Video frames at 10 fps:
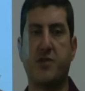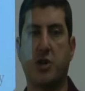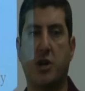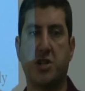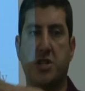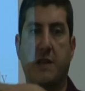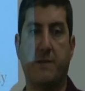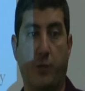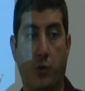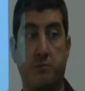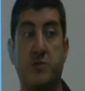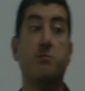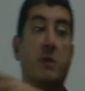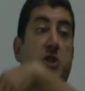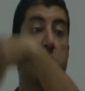stars that formed
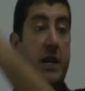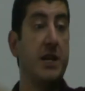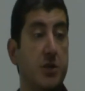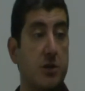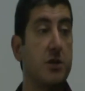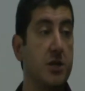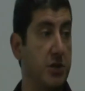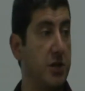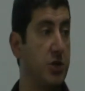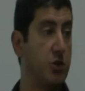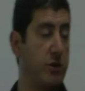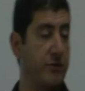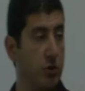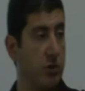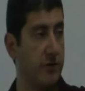much later in the history of
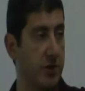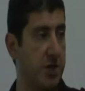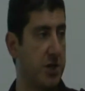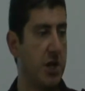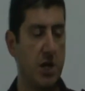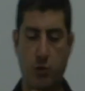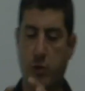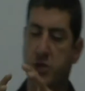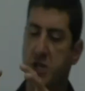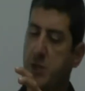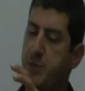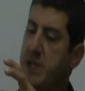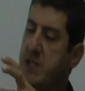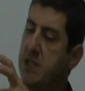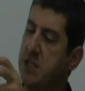the universe, we would
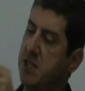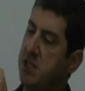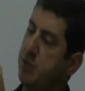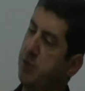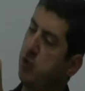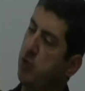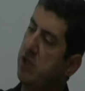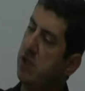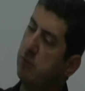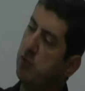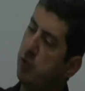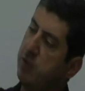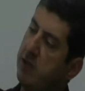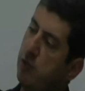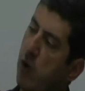expect the distance between them to
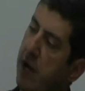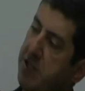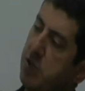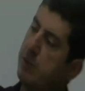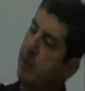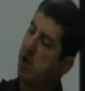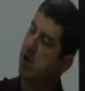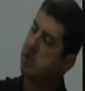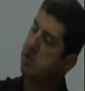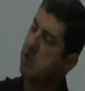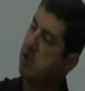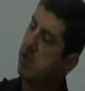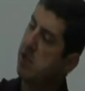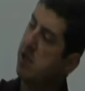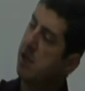be wider apart,
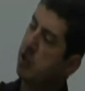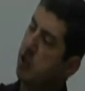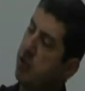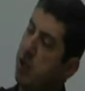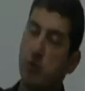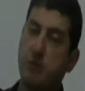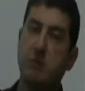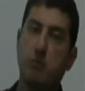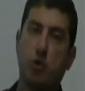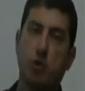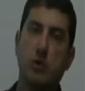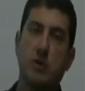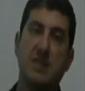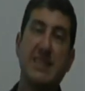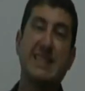and so there would be more
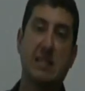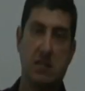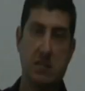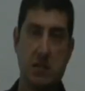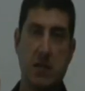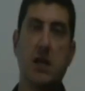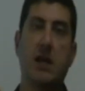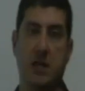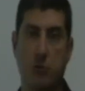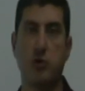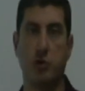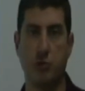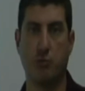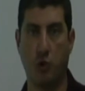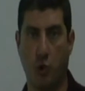distance and they would look
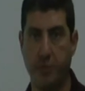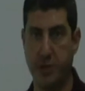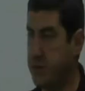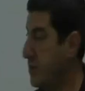more open.